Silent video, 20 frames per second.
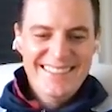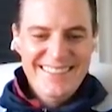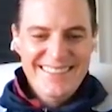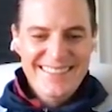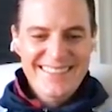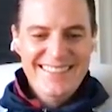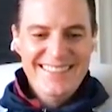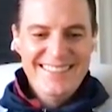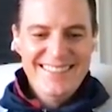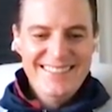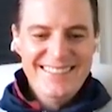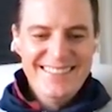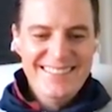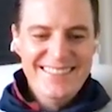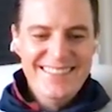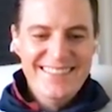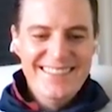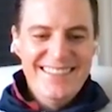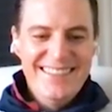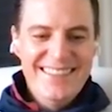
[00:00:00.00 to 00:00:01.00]

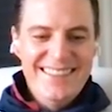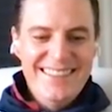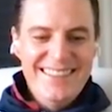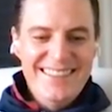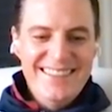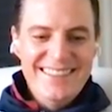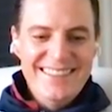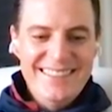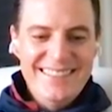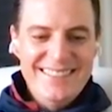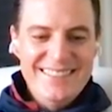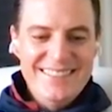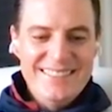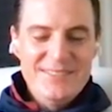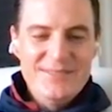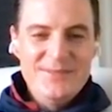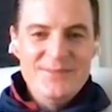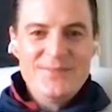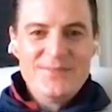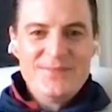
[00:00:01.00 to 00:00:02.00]

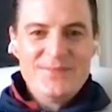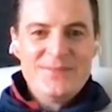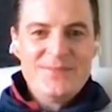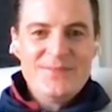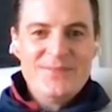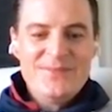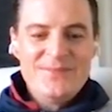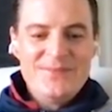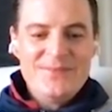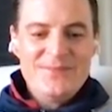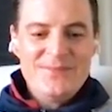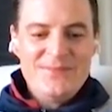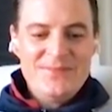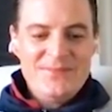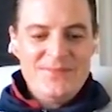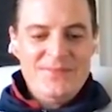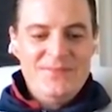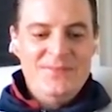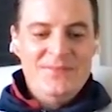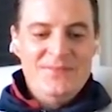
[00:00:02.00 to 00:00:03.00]

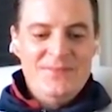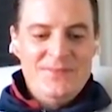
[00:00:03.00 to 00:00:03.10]
(not speaking)